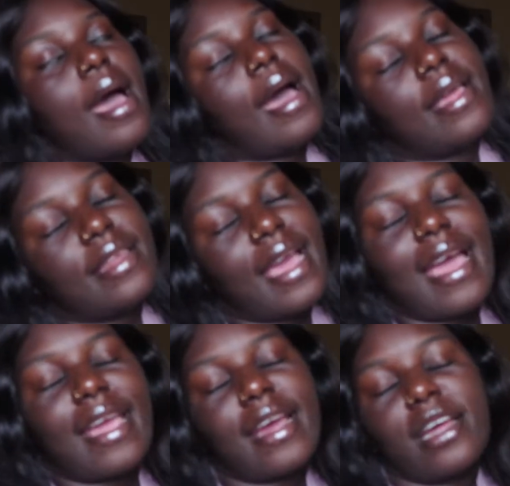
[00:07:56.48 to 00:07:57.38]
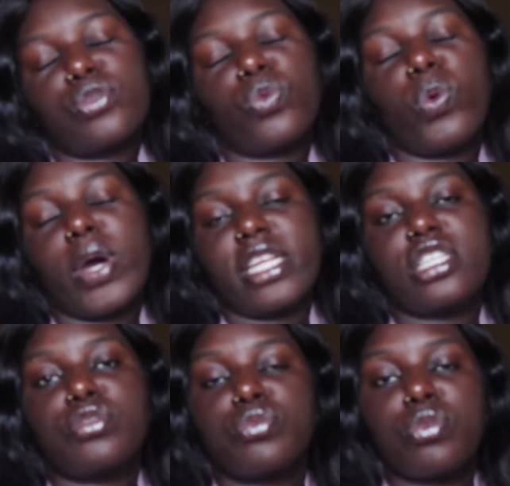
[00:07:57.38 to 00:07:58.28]
and yeah i can't
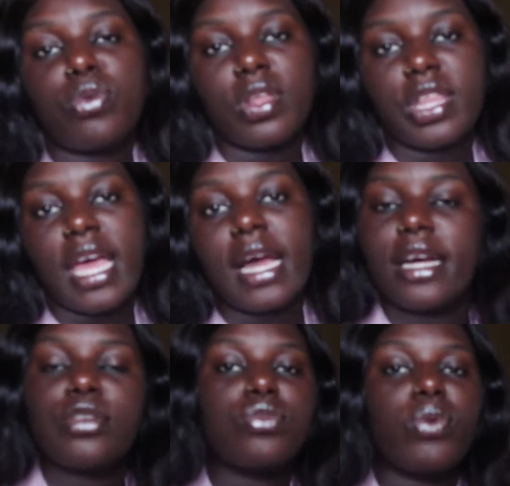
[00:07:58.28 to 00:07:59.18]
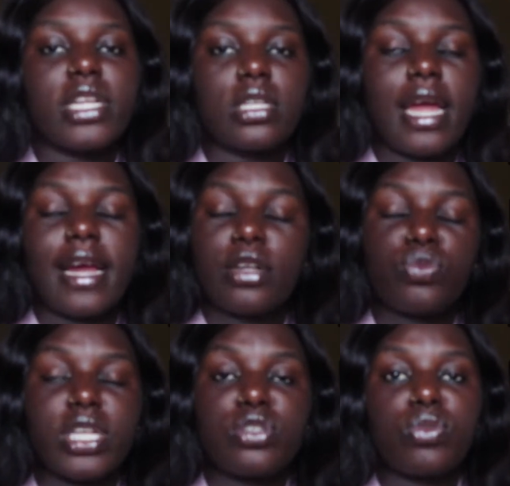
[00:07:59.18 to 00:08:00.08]
wait to go there i can't wait i
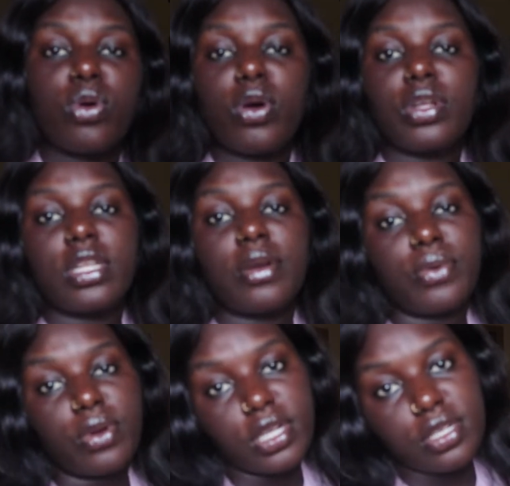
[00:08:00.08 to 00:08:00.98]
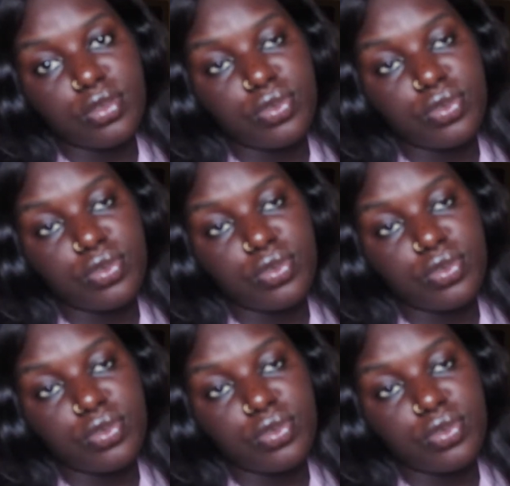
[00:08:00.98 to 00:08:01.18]
can't wait to go on the road